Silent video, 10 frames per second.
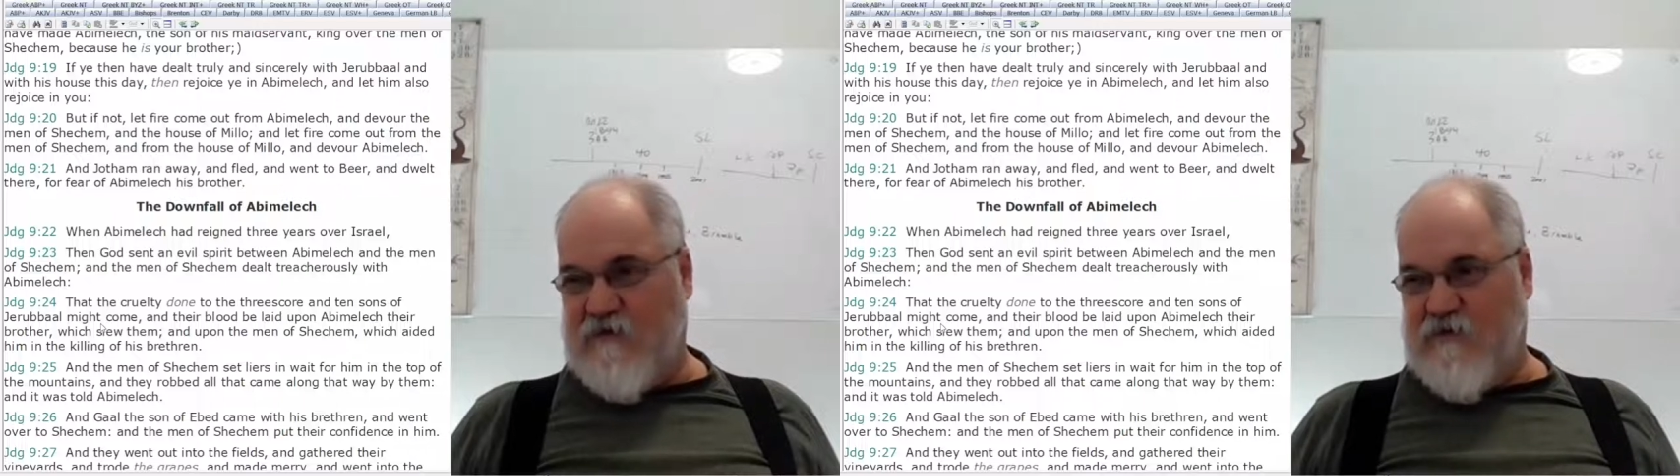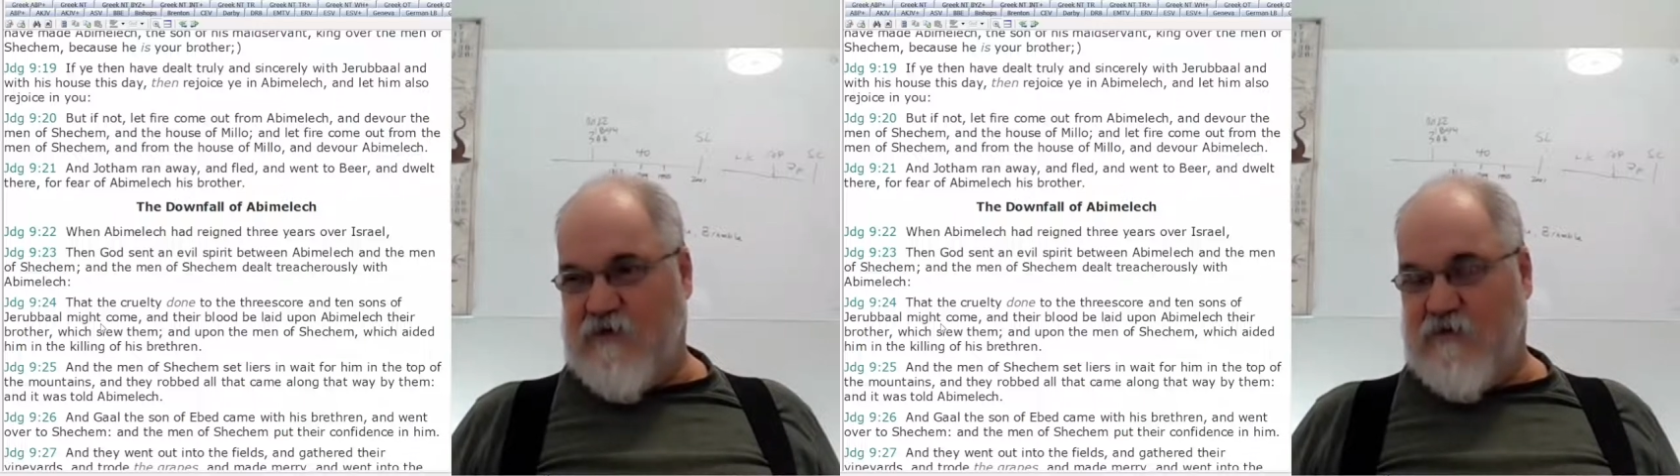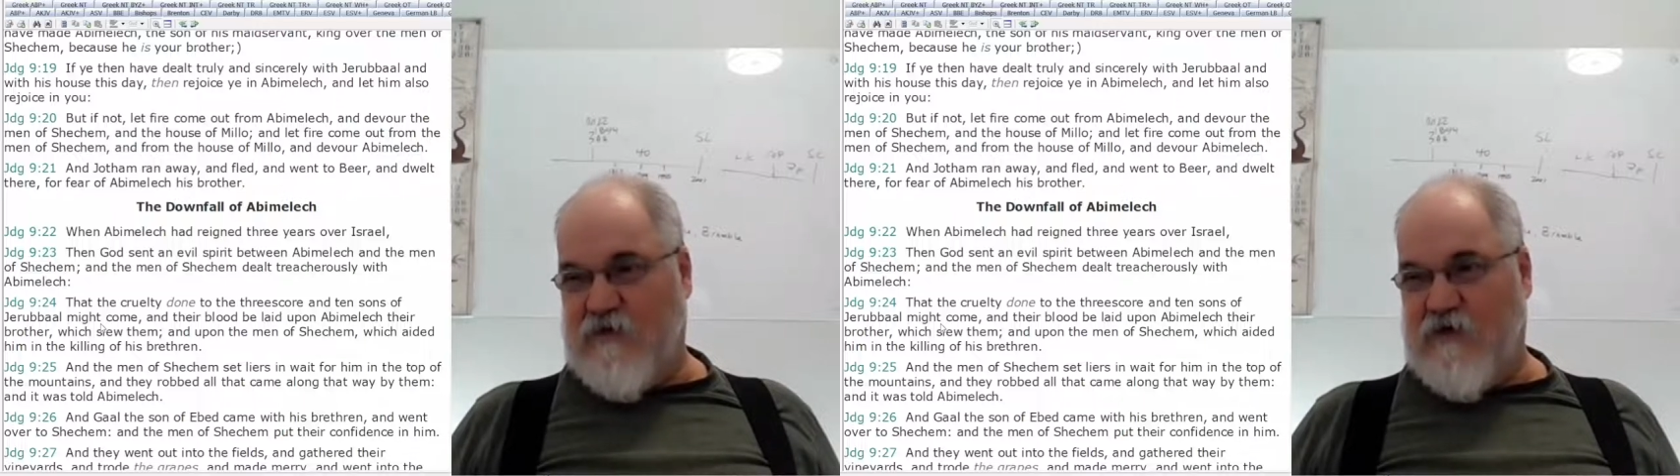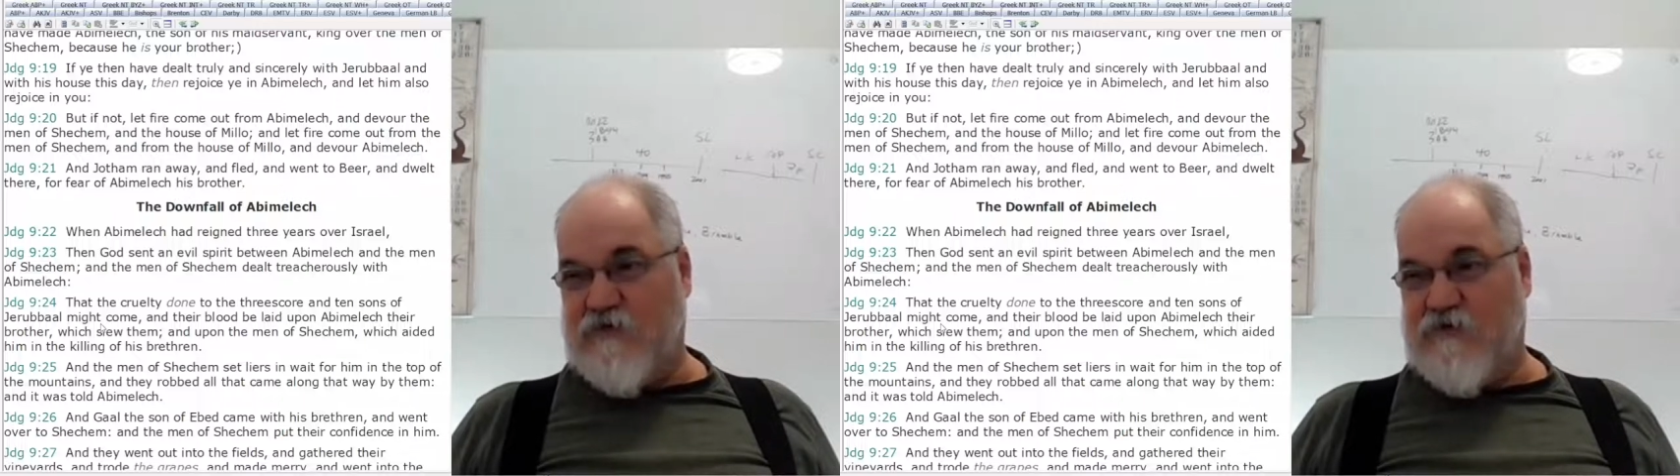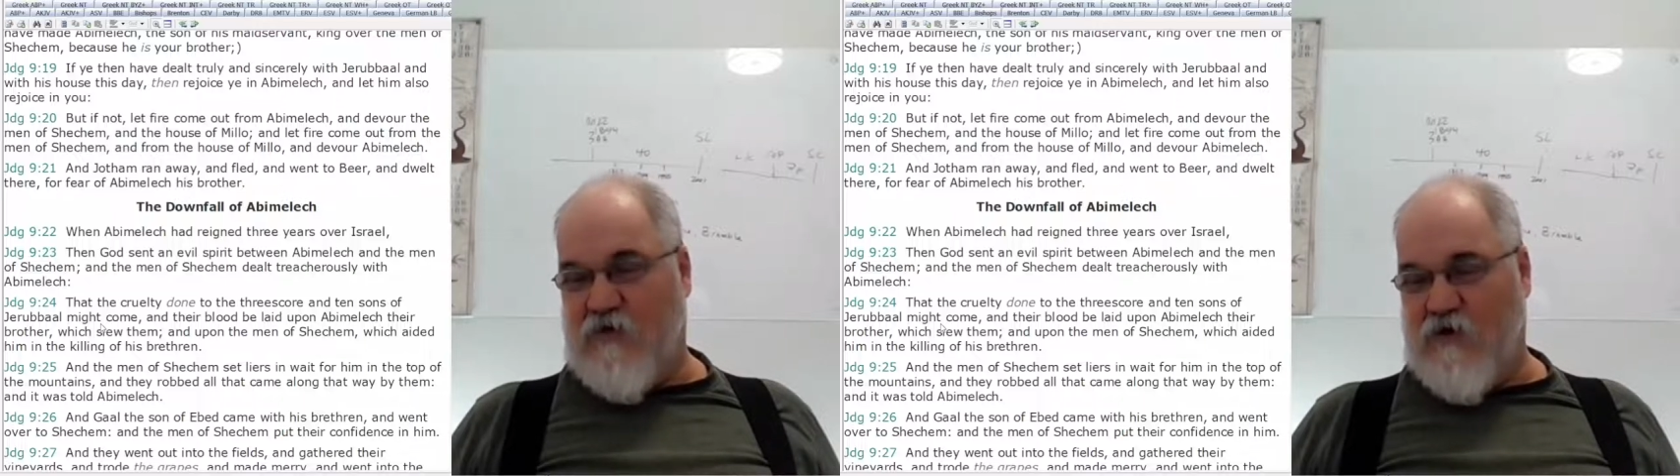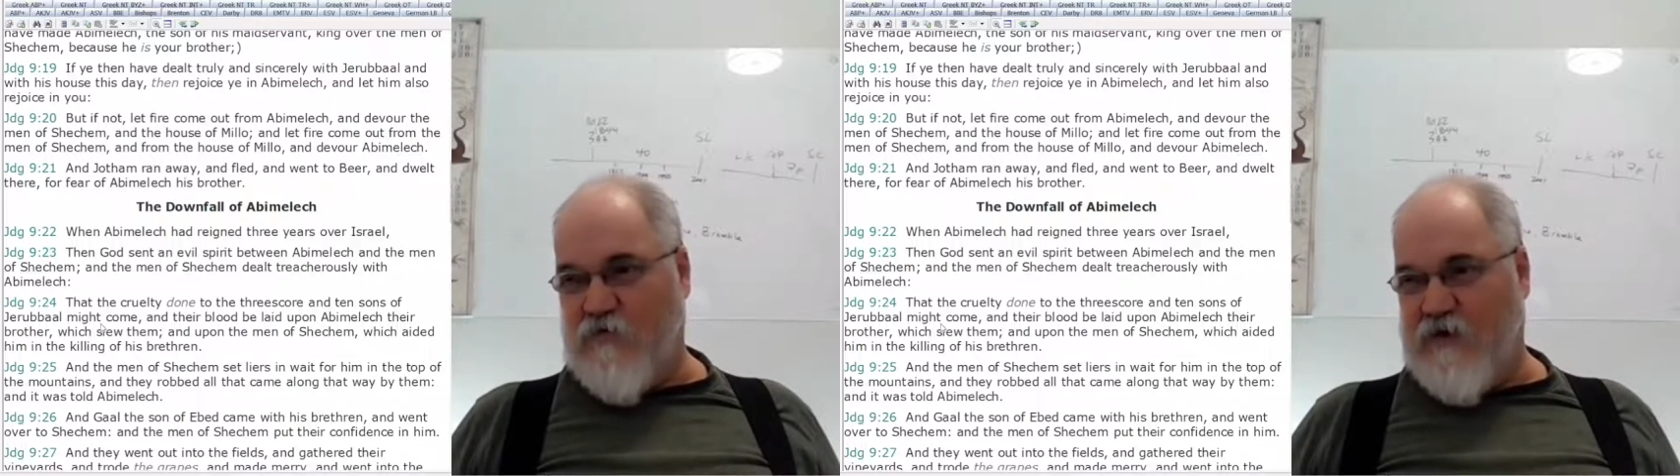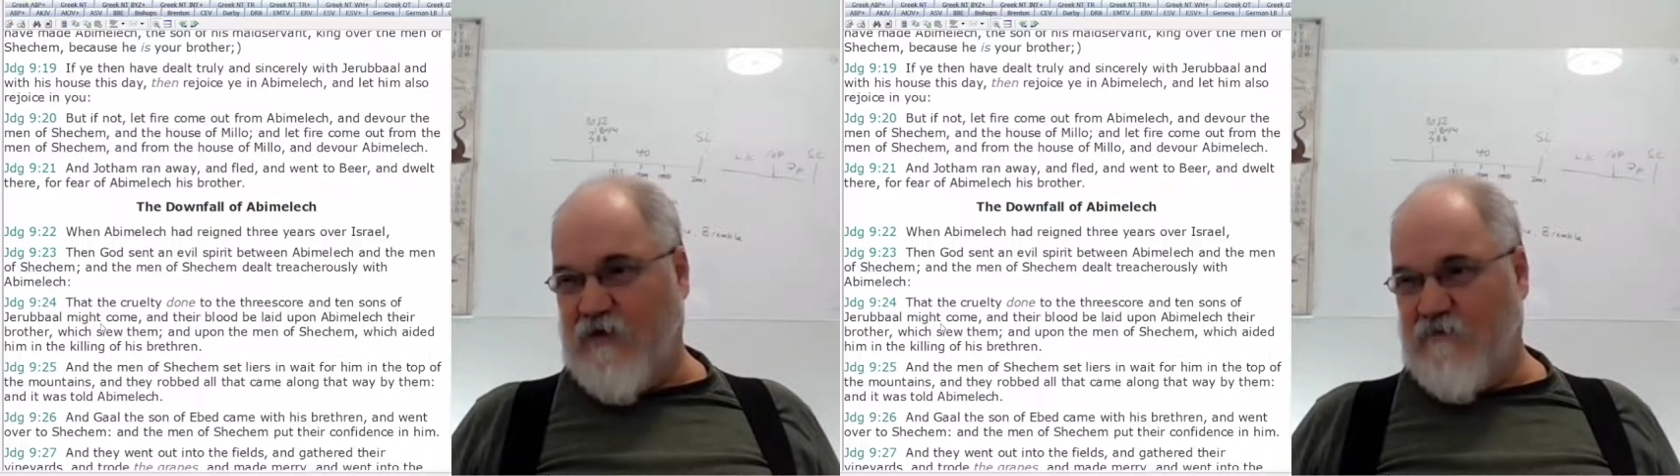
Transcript: you know in a strong way,